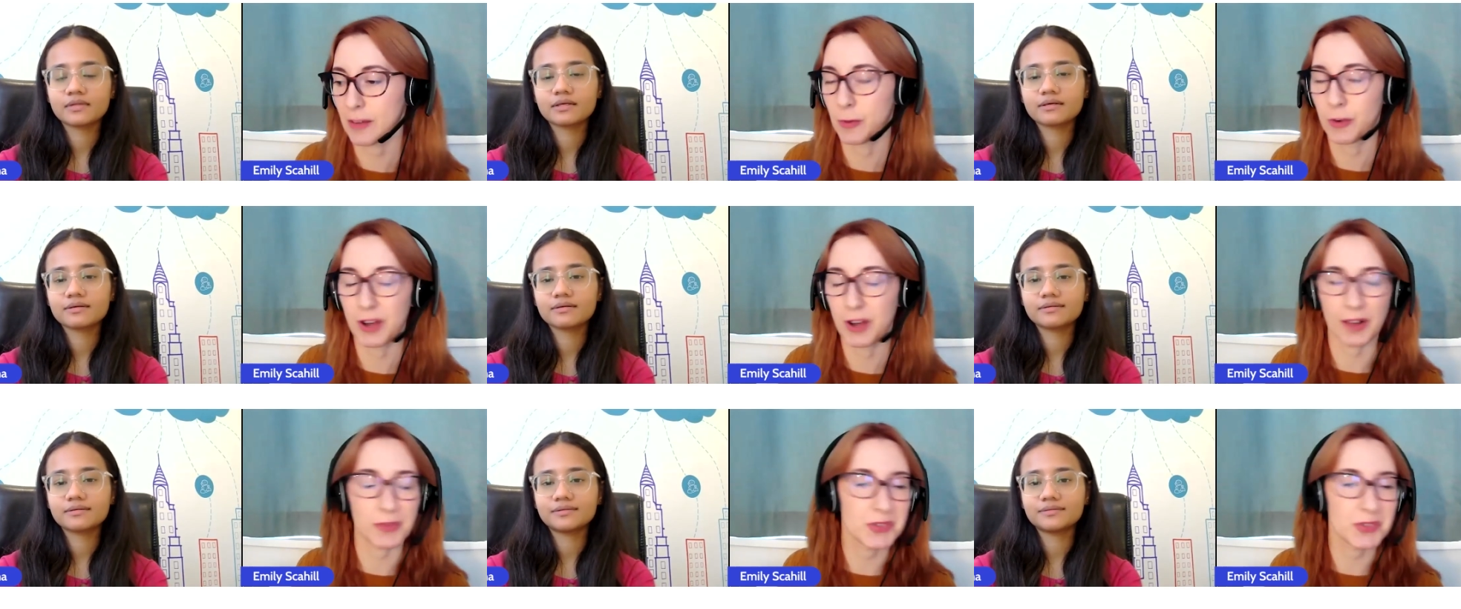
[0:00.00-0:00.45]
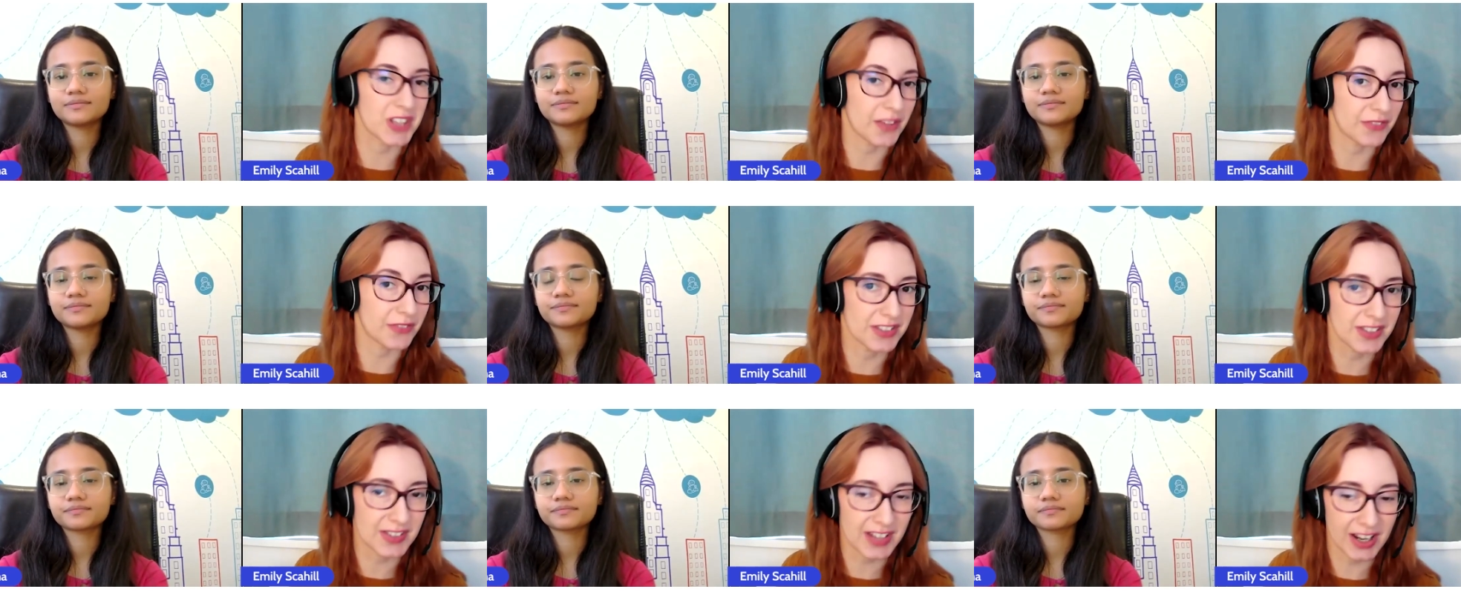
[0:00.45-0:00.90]
Speaker 1: Some will have
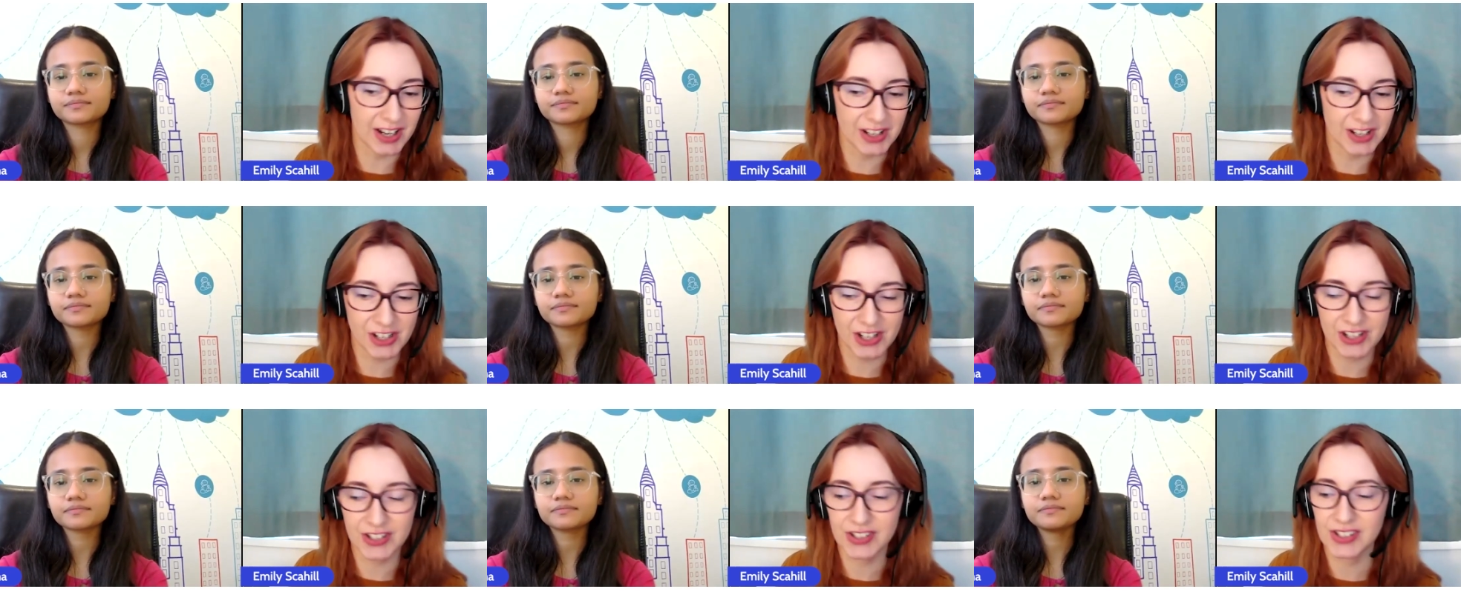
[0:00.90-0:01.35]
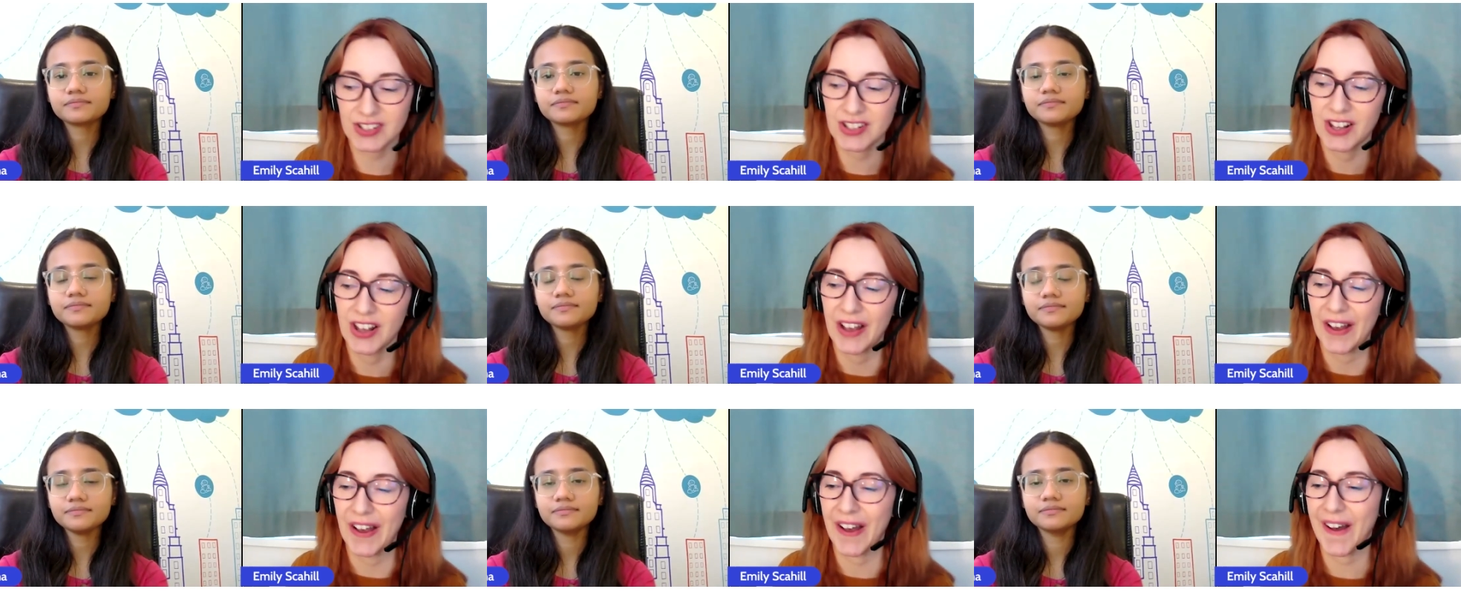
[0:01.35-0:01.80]
seven
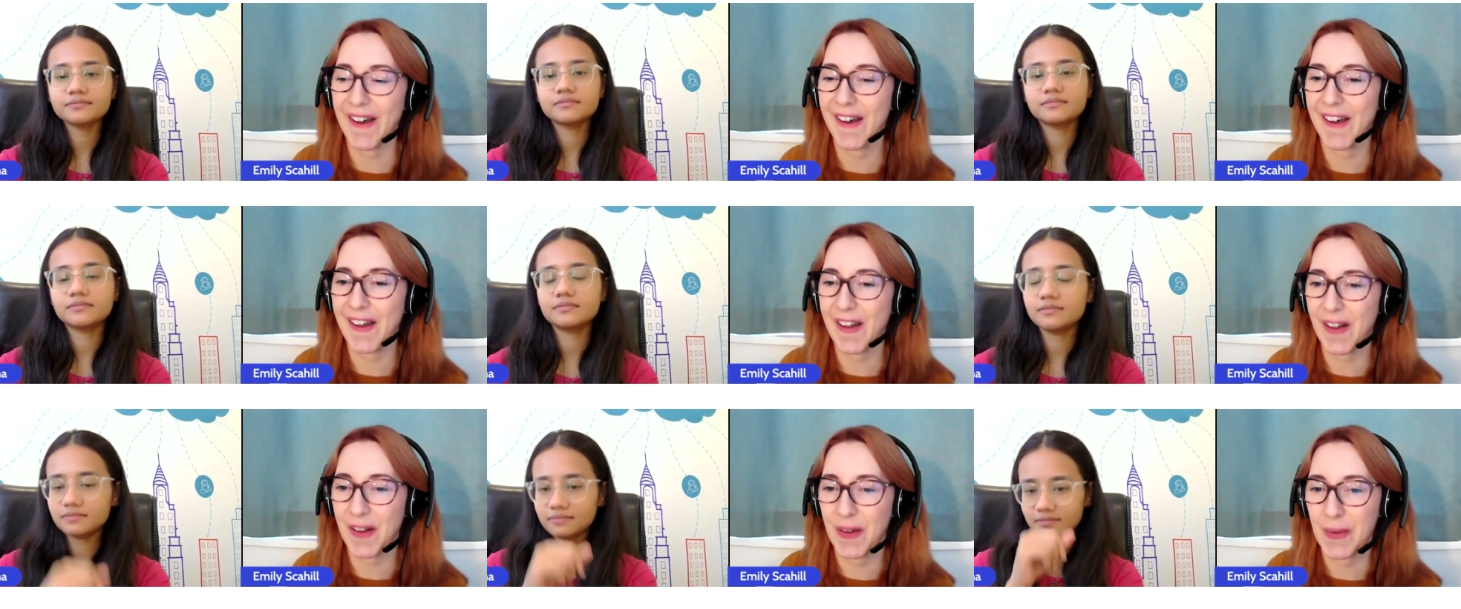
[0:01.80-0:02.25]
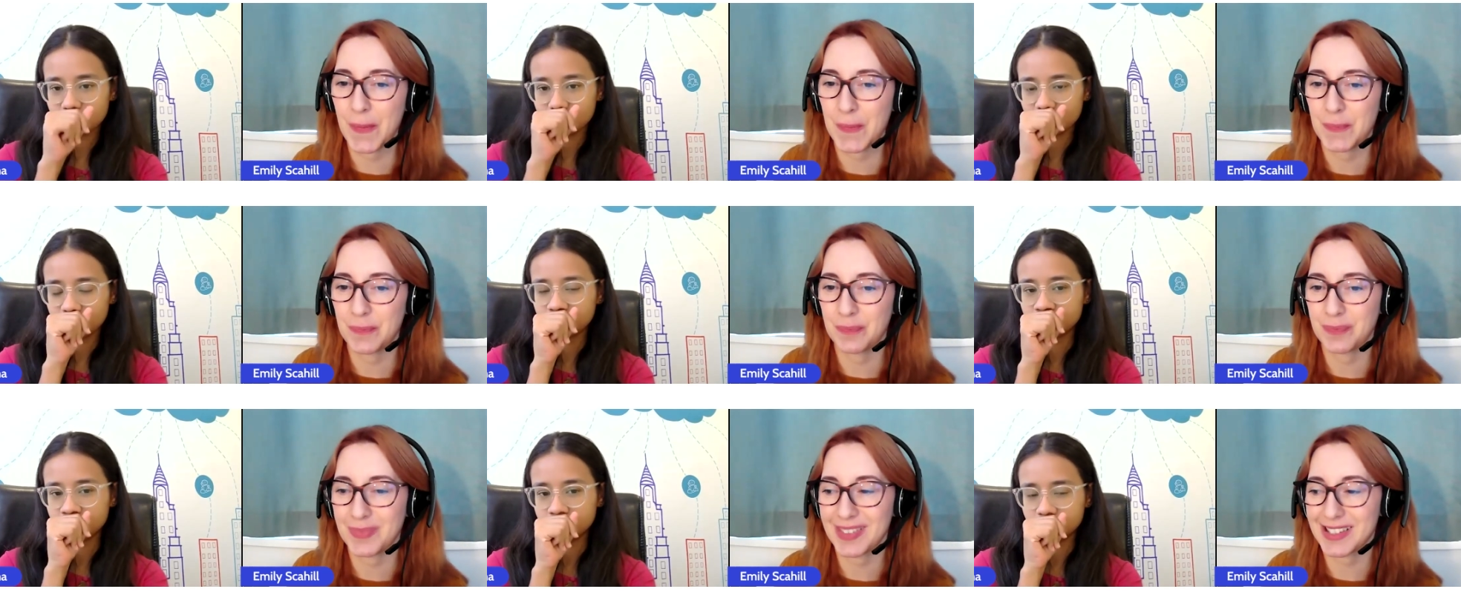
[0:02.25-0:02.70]
stages.
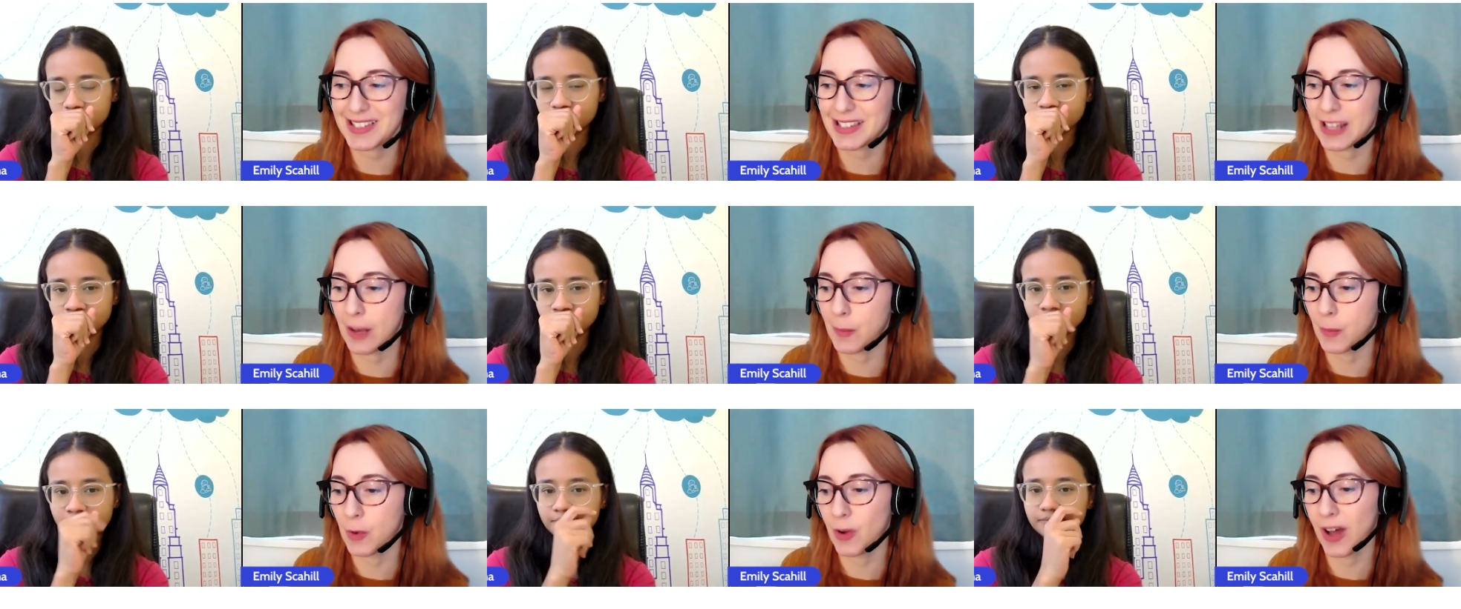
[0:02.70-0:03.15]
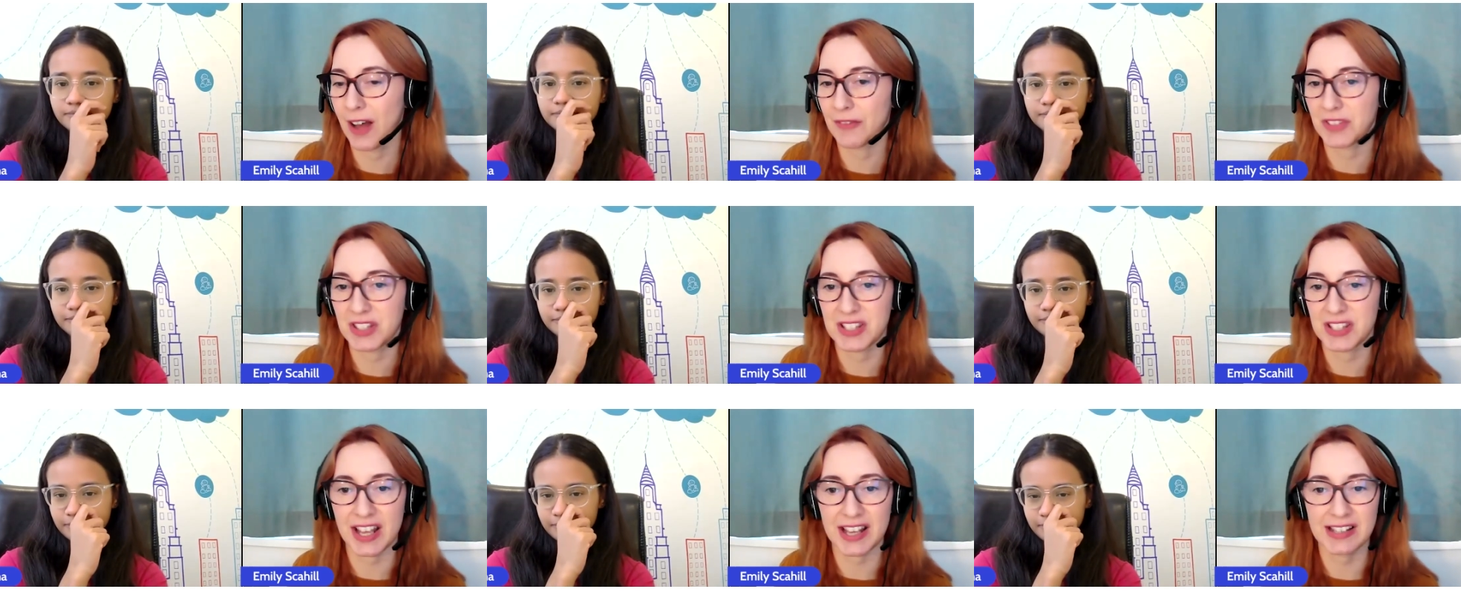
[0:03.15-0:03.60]
Um, some will
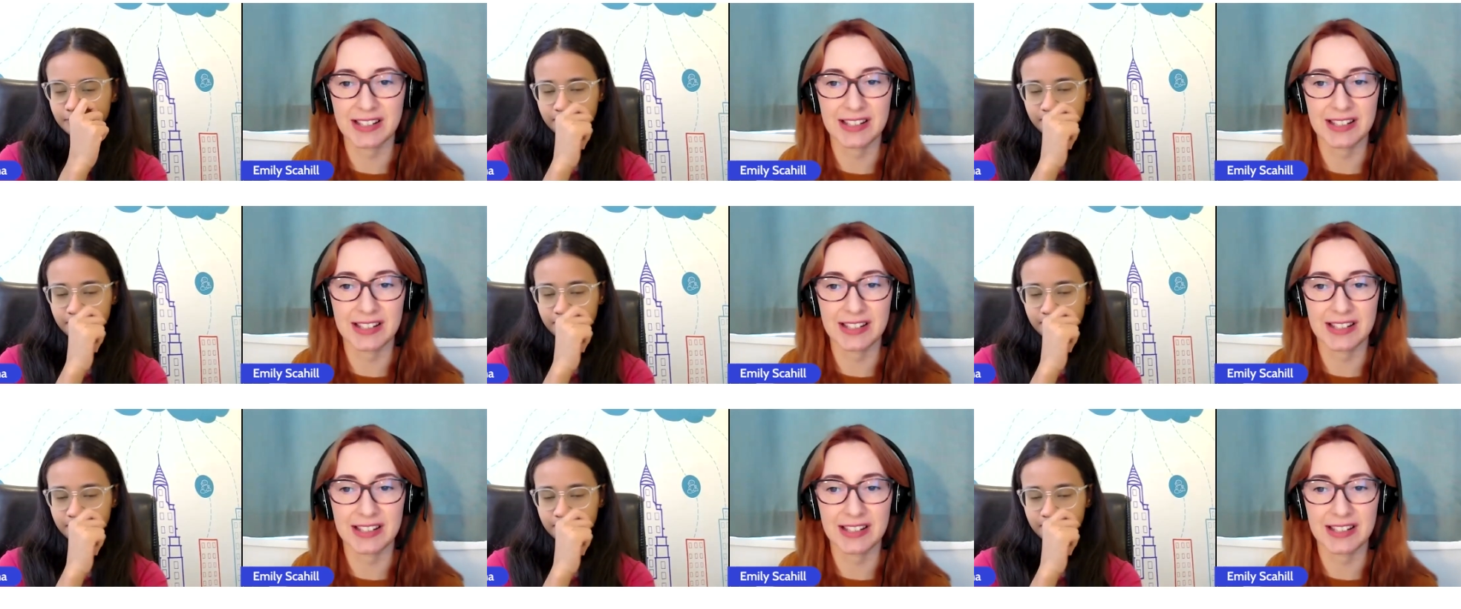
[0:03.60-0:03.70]
have a